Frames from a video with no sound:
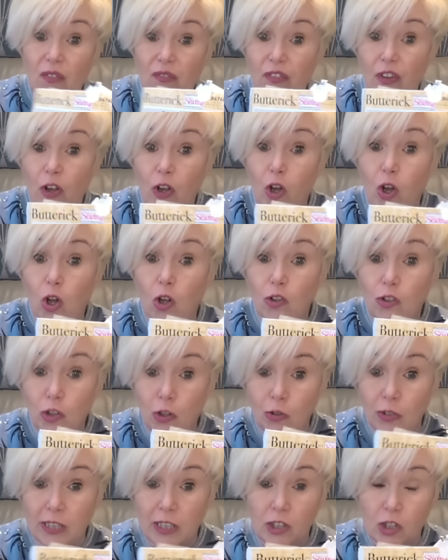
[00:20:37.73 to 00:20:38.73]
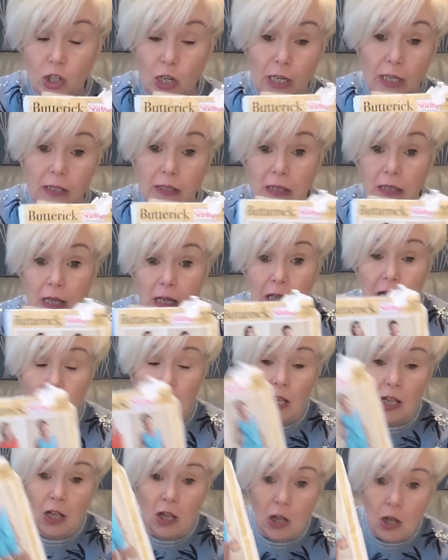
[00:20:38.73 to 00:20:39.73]
for donkey's years.
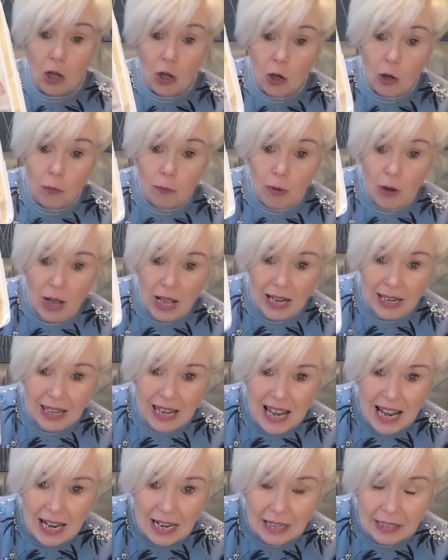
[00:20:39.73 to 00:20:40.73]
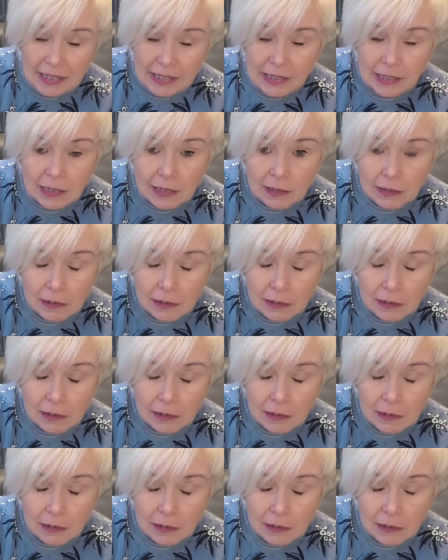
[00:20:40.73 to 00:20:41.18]
But I like